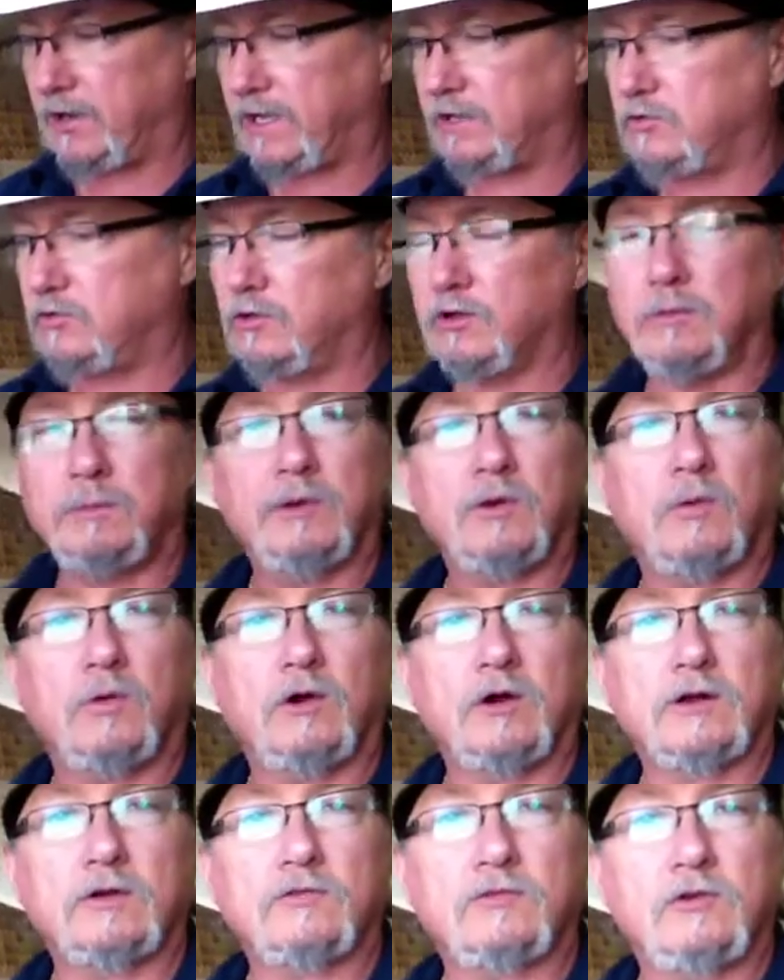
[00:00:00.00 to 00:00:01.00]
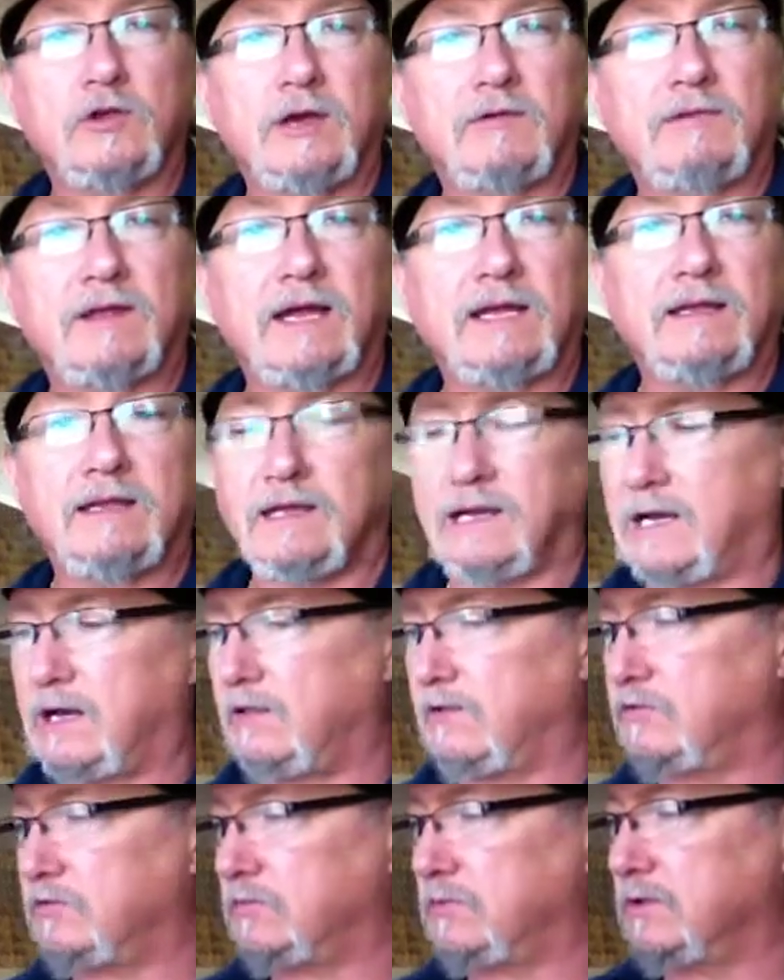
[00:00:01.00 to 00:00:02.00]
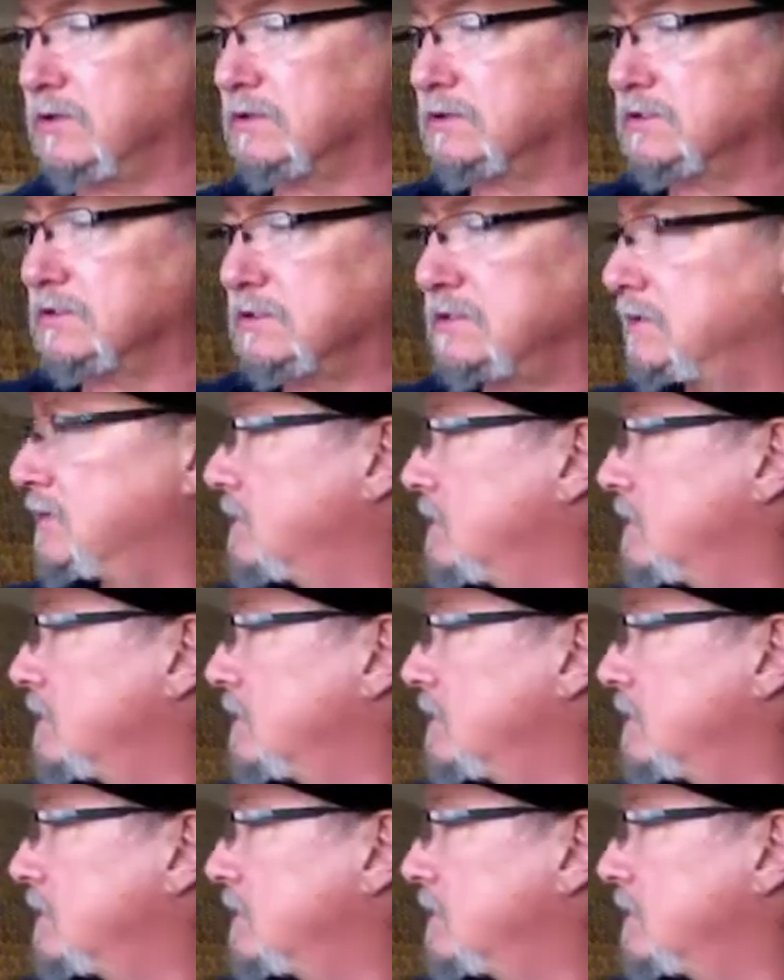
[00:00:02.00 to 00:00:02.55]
ahead and do a little bit of work so you have an idea how this works.